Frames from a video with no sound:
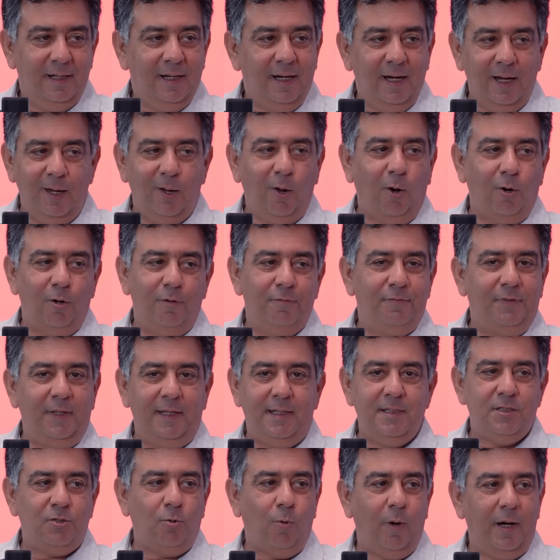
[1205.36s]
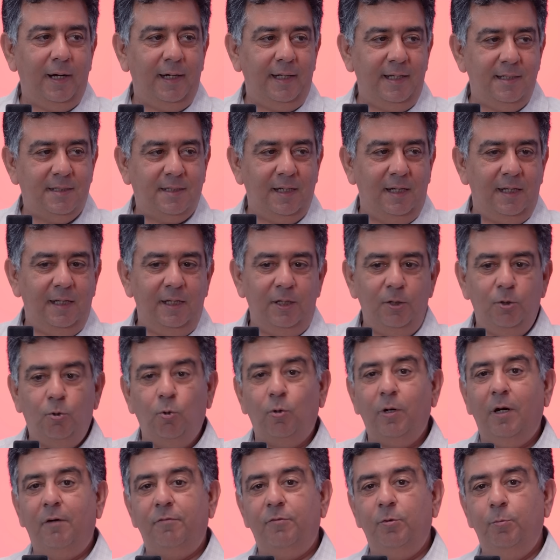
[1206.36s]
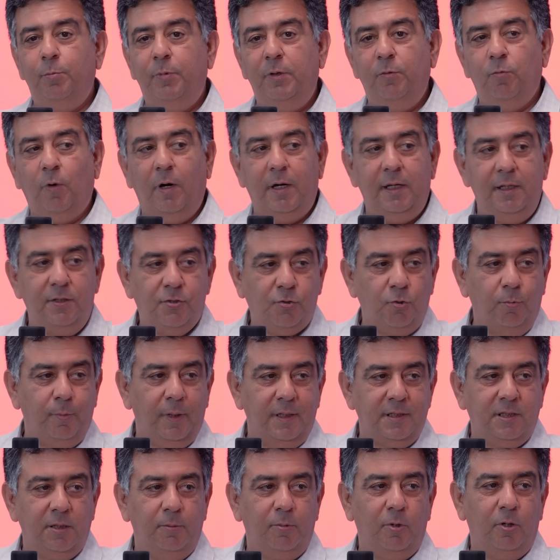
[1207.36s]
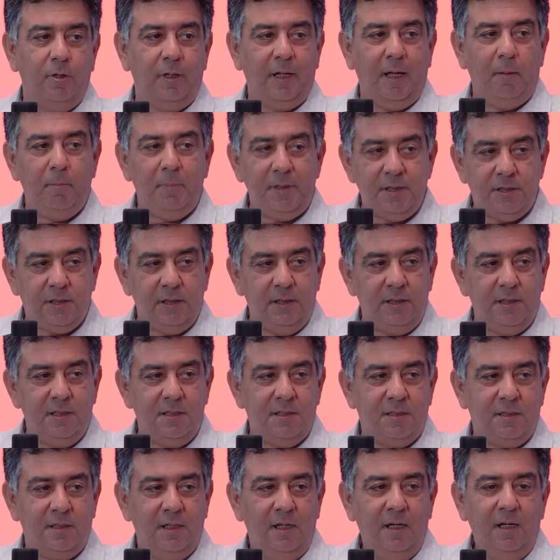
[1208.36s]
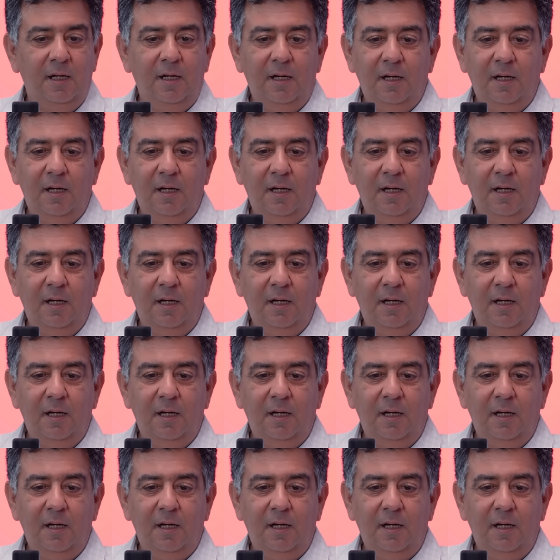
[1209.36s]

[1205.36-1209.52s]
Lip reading: a lot of things quite easily. You don't have to worry so much about emissions.